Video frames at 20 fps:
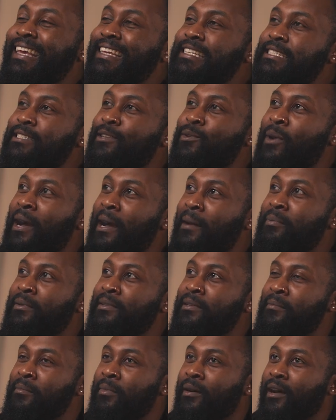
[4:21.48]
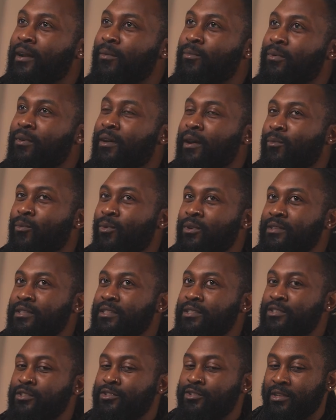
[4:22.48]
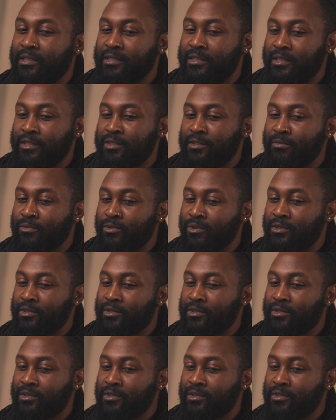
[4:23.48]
is still happening, but I wanted to transition more